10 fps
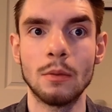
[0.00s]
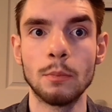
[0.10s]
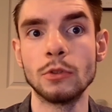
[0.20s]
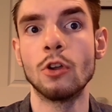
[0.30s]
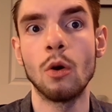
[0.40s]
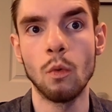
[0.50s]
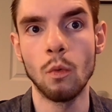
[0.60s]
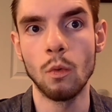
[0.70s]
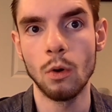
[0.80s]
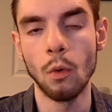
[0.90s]
But know
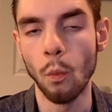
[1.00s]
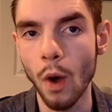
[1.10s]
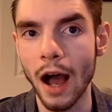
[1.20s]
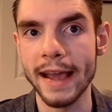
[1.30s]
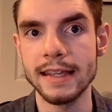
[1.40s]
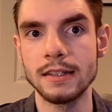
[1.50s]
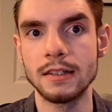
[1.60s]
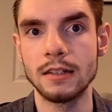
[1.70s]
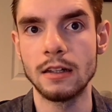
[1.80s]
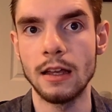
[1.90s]
why,
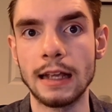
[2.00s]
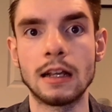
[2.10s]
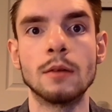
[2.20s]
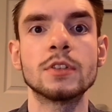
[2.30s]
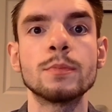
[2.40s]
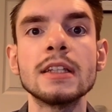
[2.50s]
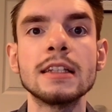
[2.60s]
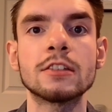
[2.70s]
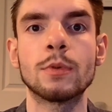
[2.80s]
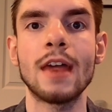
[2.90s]
and come to
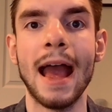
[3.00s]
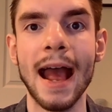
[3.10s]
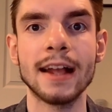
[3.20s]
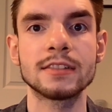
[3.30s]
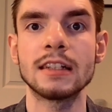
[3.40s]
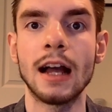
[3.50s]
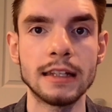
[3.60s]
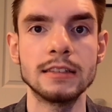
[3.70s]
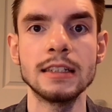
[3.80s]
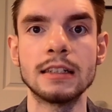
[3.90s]
peace with axing
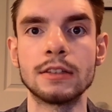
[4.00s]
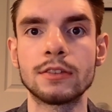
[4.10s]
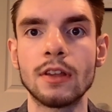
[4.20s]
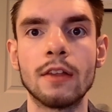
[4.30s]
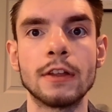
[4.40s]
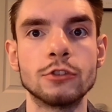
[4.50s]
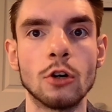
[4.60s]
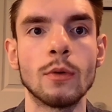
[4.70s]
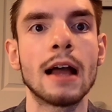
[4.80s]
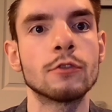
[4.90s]
ideas that
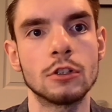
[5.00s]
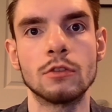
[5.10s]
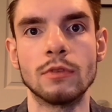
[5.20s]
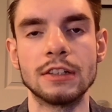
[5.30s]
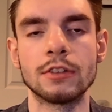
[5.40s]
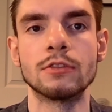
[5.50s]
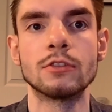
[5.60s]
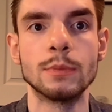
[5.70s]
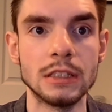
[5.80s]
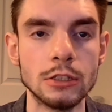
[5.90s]
don't have a good reason
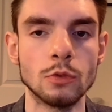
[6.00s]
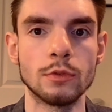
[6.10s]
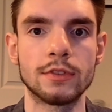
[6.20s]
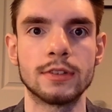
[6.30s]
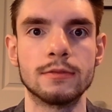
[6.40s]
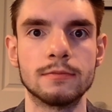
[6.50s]
to be used.